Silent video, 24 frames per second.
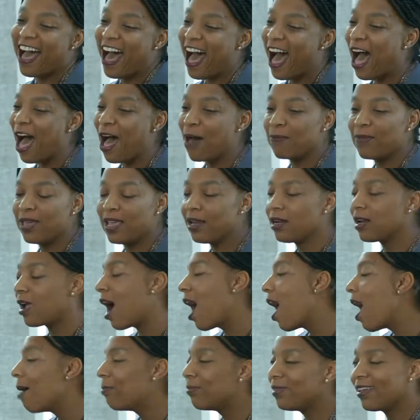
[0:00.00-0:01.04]
um, in
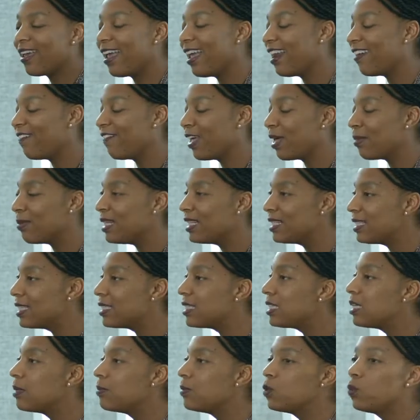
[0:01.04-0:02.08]
complicated family
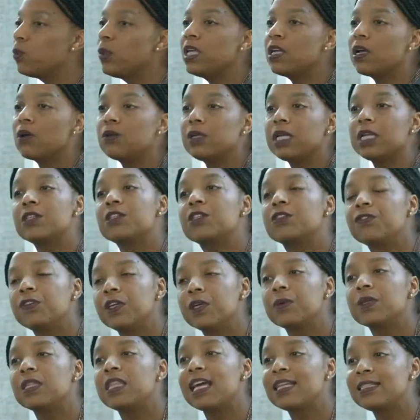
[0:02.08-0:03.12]
systems, we don't
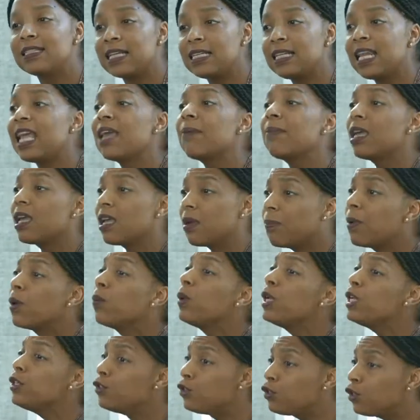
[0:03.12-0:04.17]
interfere with that dynamic, but
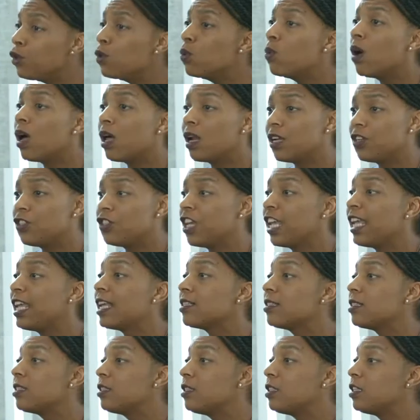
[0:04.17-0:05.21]
we do want a
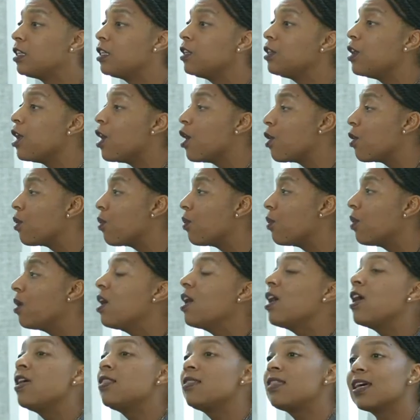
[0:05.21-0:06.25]
chance to know
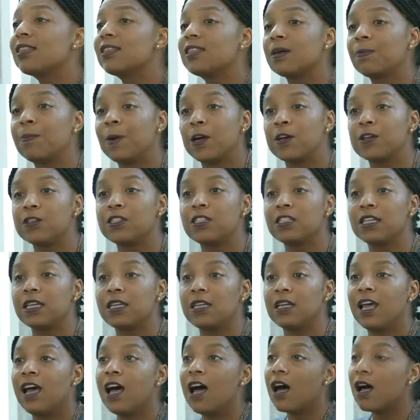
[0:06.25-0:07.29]
that the
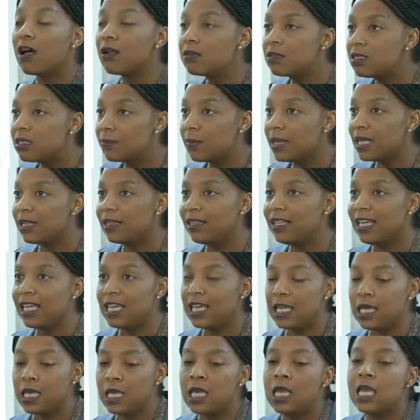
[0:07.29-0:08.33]
person
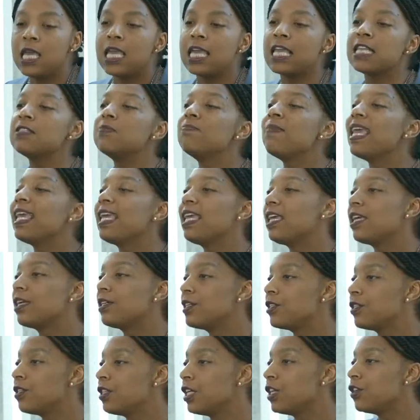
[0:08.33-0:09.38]
ultimately is making a
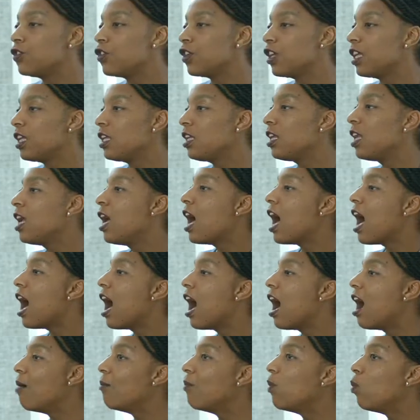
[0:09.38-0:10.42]
decision
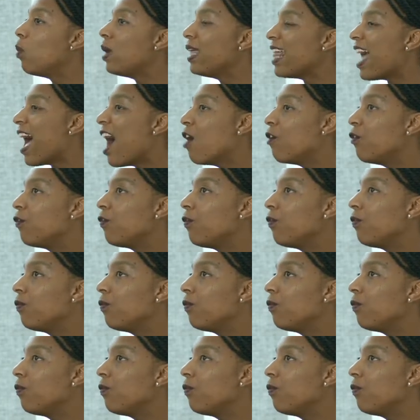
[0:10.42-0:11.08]
um, without